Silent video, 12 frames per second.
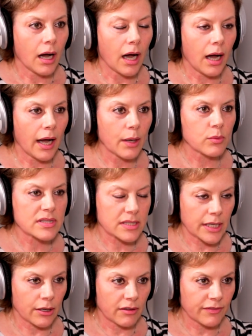I was
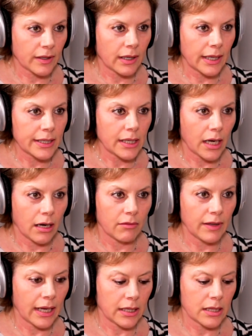terrified
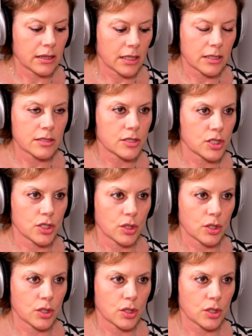of anything to